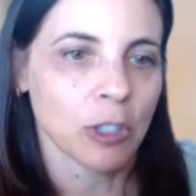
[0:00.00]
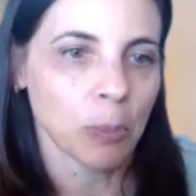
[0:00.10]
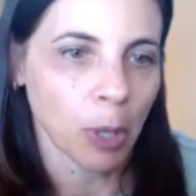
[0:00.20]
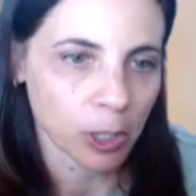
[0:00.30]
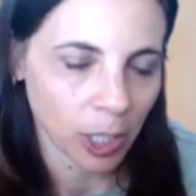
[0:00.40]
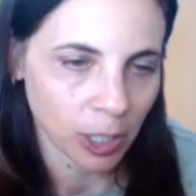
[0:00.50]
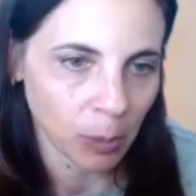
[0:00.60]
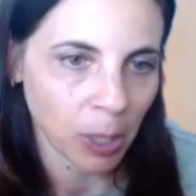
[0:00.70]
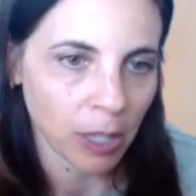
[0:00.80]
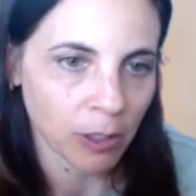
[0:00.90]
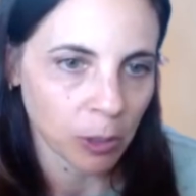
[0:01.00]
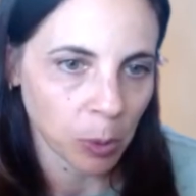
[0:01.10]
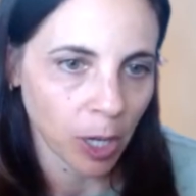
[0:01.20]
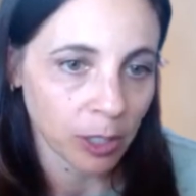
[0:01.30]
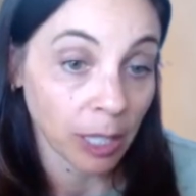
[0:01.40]
to participate in
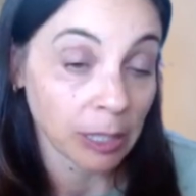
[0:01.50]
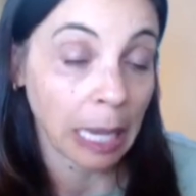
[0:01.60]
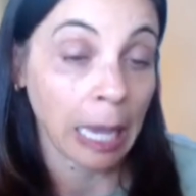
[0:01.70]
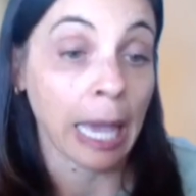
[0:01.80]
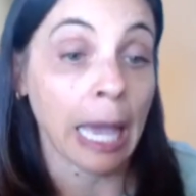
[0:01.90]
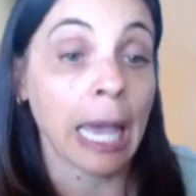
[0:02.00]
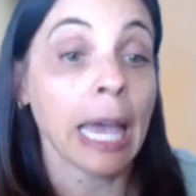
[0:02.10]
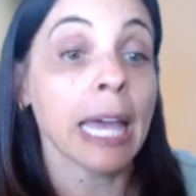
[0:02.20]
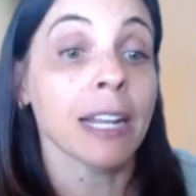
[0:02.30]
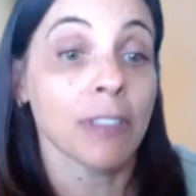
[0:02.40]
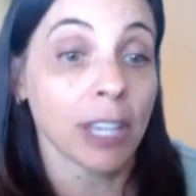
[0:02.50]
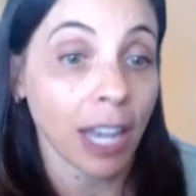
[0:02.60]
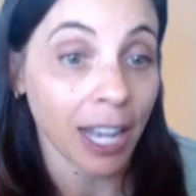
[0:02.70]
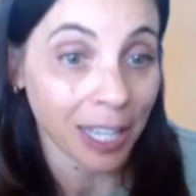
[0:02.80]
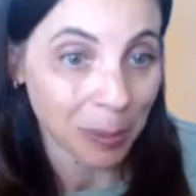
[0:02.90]
this process ahead of
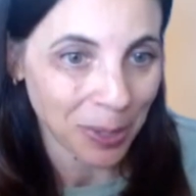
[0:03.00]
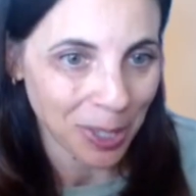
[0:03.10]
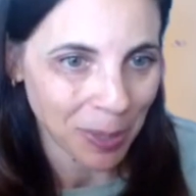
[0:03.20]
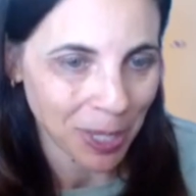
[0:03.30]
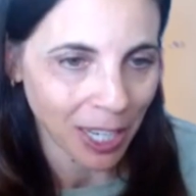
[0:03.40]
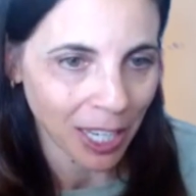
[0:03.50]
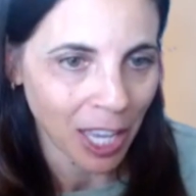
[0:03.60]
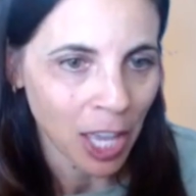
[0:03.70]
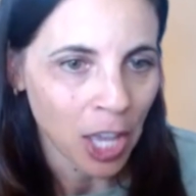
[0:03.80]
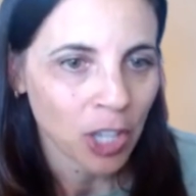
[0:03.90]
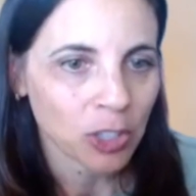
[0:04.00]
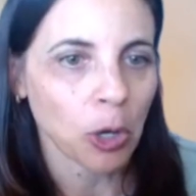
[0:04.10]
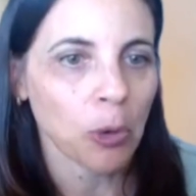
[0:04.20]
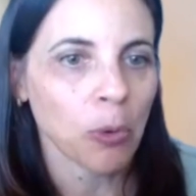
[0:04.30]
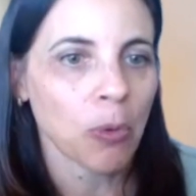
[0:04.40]
the IEP meeting,
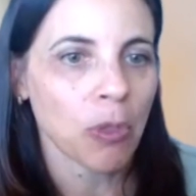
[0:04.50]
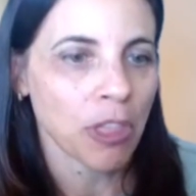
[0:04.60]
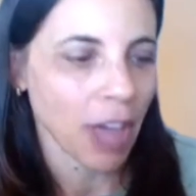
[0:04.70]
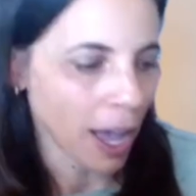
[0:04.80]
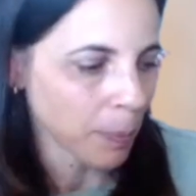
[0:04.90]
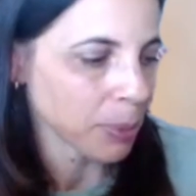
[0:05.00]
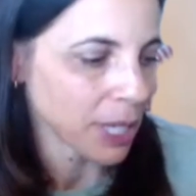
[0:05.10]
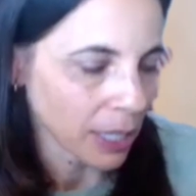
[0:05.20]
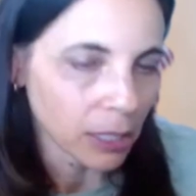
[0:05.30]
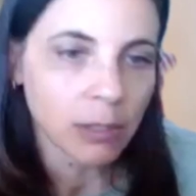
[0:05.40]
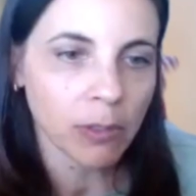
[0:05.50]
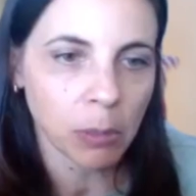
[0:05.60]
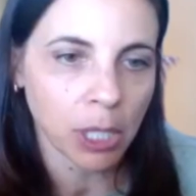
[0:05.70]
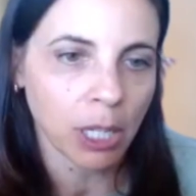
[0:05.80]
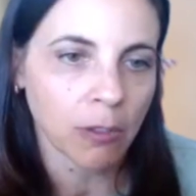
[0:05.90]
so that piece of
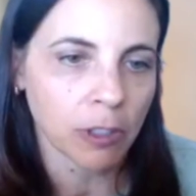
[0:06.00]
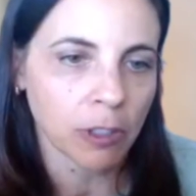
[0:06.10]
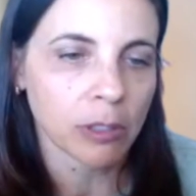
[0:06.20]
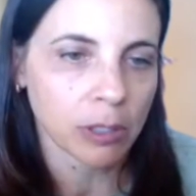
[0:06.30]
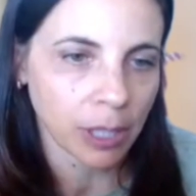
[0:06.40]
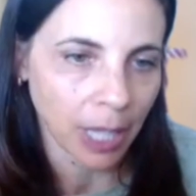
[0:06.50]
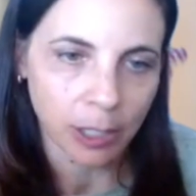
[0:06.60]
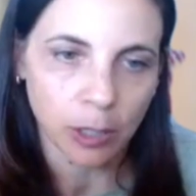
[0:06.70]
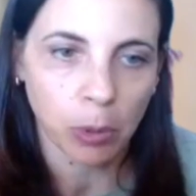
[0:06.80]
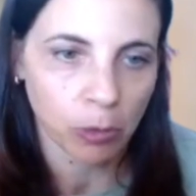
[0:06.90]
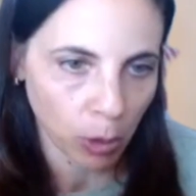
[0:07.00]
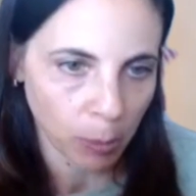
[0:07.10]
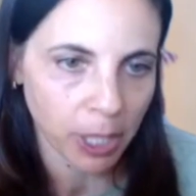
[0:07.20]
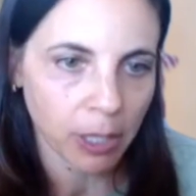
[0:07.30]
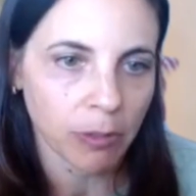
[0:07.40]
the meeting feels less
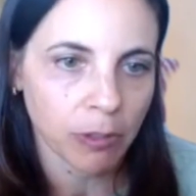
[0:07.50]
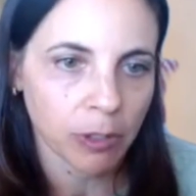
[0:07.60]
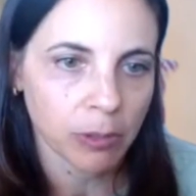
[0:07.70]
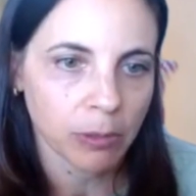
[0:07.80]
performative.